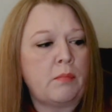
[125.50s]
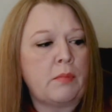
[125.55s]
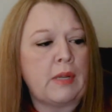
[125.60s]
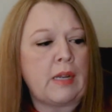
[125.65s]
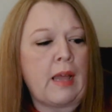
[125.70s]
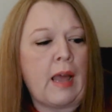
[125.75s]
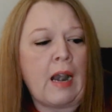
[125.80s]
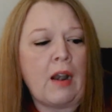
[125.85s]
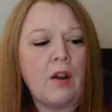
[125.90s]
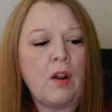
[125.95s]

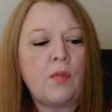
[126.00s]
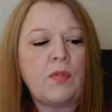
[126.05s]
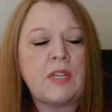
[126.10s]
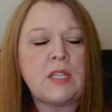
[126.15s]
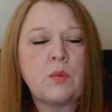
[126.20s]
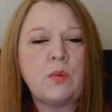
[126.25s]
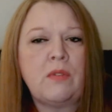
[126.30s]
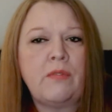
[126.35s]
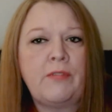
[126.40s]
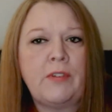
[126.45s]
but I don't know,
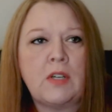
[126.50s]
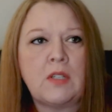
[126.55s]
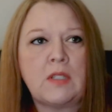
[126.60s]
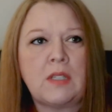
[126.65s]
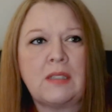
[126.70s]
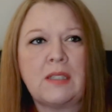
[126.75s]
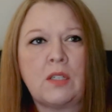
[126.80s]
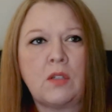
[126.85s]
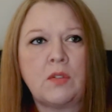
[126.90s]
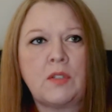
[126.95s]
this one feels
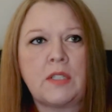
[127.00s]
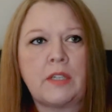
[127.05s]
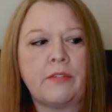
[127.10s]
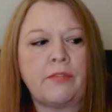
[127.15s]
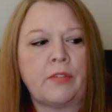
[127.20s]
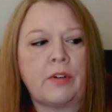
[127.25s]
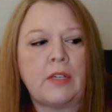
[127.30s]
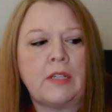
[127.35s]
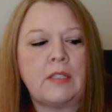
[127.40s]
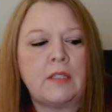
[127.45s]
a little
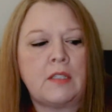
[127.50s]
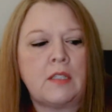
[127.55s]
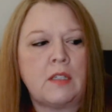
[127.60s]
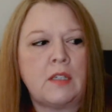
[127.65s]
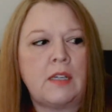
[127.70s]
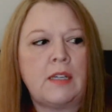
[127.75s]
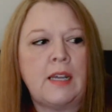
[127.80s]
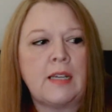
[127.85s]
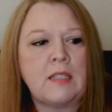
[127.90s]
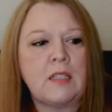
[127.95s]
different.
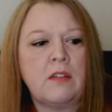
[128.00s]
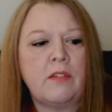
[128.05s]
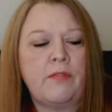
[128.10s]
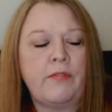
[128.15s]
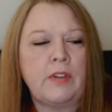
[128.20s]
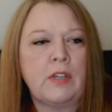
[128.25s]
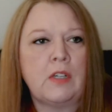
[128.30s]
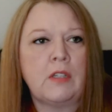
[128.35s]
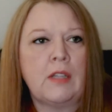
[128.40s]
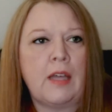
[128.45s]
It doesn't
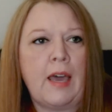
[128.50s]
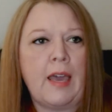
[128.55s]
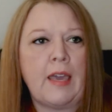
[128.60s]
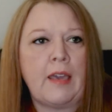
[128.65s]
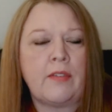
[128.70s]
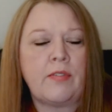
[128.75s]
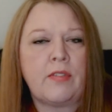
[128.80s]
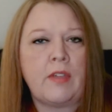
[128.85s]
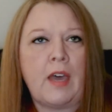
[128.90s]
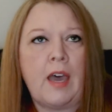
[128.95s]
feel
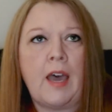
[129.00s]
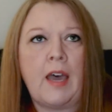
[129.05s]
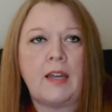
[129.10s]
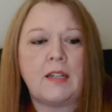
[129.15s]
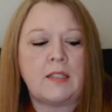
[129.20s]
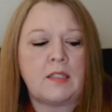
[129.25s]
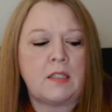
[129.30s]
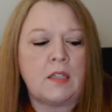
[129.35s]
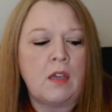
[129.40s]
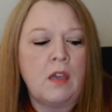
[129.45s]
like
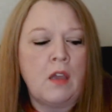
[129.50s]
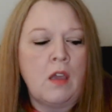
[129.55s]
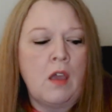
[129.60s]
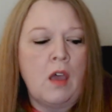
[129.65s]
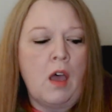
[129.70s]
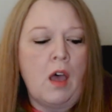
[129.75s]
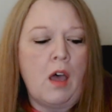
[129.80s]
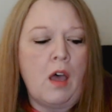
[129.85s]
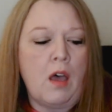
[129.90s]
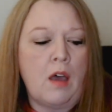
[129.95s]
that...
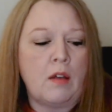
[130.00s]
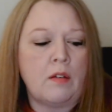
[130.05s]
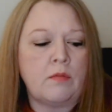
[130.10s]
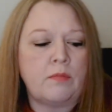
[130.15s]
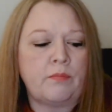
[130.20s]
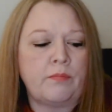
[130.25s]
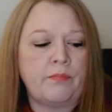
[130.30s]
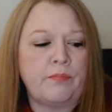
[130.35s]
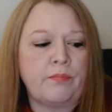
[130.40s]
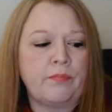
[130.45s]

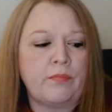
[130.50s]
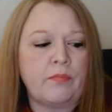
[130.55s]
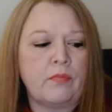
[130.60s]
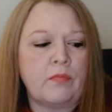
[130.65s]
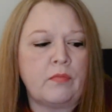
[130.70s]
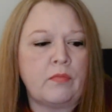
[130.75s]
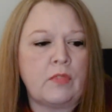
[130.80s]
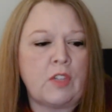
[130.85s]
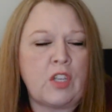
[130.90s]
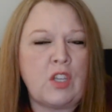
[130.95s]
Um,
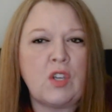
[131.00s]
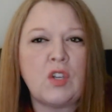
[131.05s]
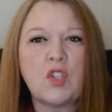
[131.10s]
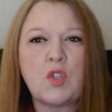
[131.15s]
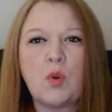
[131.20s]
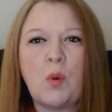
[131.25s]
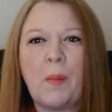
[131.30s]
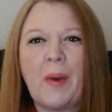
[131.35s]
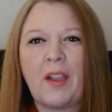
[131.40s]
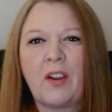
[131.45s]
the
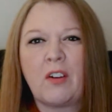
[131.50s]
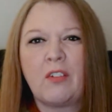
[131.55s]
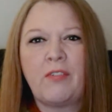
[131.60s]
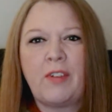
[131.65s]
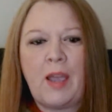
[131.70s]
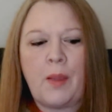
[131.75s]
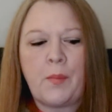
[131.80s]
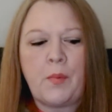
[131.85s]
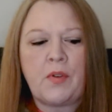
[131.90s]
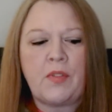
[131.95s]
usual
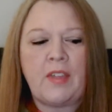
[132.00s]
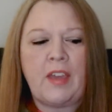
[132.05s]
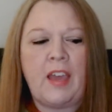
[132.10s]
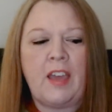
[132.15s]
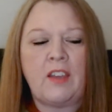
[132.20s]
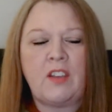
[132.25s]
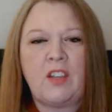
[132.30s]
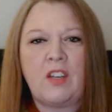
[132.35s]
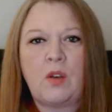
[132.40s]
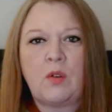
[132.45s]
microfiber
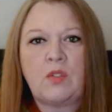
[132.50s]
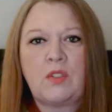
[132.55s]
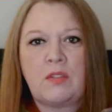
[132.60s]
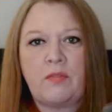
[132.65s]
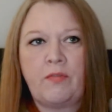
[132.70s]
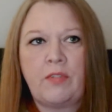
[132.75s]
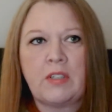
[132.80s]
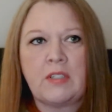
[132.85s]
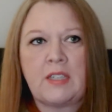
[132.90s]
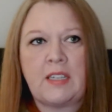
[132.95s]
that, you know,
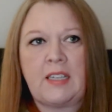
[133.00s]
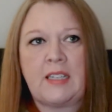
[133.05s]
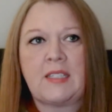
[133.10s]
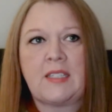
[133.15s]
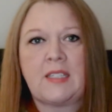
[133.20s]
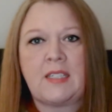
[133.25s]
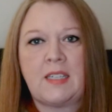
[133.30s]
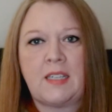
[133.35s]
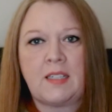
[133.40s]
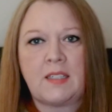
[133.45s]
feels like it
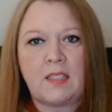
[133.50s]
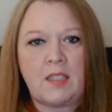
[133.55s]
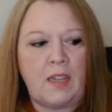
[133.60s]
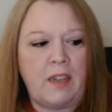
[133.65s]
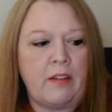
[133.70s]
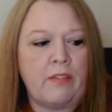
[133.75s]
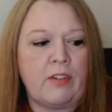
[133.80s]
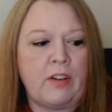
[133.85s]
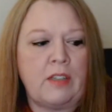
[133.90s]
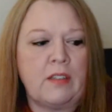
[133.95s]
sticks to
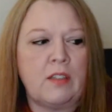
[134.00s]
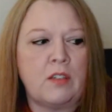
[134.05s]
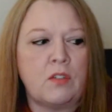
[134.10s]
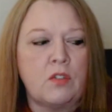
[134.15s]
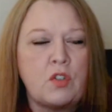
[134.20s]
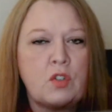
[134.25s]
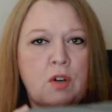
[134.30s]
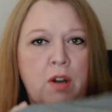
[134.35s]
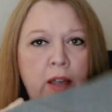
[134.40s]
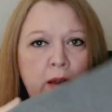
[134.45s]
every little
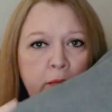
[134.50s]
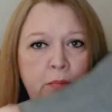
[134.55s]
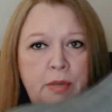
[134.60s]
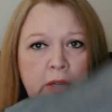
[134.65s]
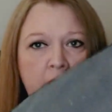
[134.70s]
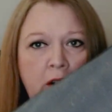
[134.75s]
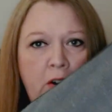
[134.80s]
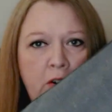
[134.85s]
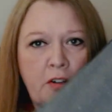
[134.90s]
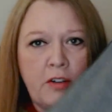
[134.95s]
dry
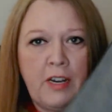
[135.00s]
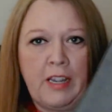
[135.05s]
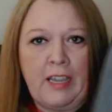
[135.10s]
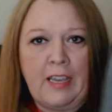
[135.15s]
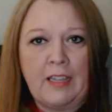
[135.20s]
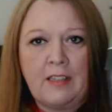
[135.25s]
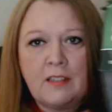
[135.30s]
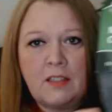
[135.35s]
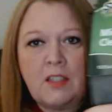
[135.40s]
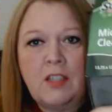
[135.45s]
bit on your
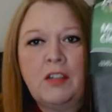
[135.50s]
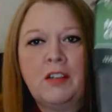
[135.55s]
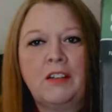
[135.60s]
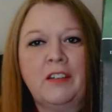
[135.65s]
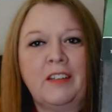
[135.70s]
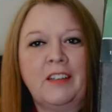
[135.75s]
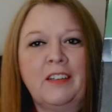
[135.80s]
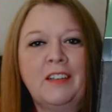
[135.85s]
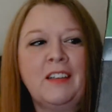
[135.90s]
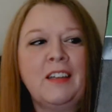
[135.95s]
hands.
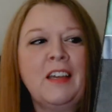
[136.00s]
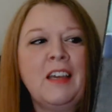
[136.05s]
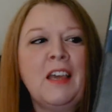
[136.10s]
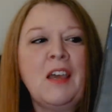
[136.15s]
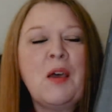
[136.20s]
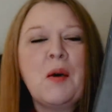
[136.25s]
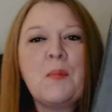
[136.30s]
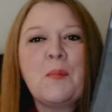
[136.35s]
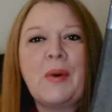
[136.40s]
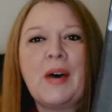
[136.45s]

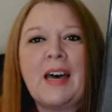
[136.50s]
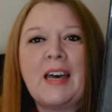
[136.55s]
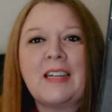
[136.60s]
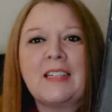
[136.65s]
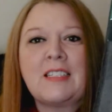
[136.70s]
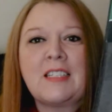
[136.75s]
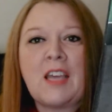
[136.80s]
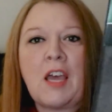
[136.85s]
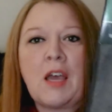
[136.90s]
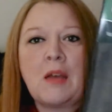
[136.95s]

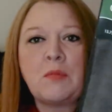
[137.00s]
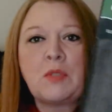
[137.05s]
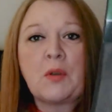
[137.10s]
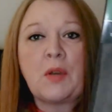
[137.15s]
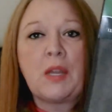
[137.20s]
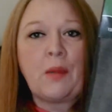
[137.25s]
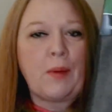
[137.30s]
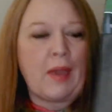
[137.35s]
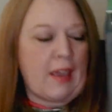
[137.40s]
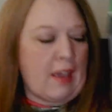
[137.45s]
But, um, so
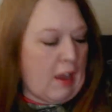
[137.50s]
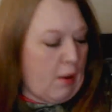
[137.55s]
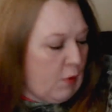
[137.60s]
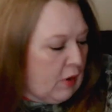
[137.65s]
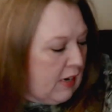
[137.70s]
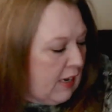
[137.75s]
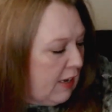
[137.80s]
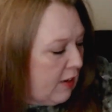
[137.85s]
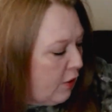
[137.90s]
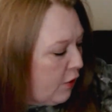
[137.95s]
anyway, I
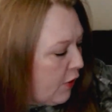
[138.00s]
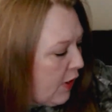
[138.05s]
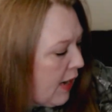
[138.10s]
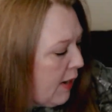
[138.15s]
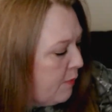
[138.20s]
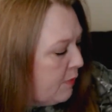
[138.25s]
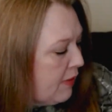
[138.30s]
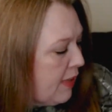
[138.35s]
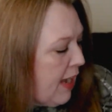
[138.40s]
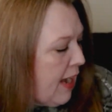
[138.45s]
went ahead and
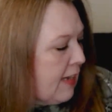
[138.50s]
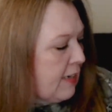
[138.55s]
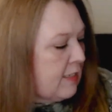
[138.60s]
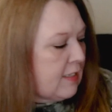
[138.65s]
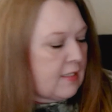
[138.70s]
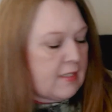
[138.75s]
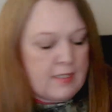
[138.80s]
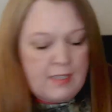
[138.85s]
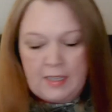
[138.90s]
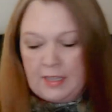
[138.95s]
grabbed that
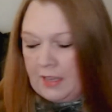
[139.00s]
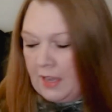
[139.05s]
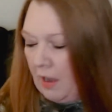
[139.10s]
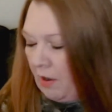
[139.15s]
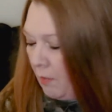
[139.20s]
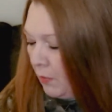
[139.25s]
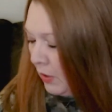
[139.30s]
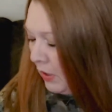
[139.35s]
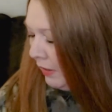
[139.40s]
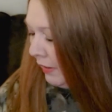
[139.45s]
to see how
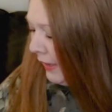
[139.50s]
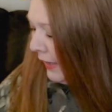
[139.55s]
I'm going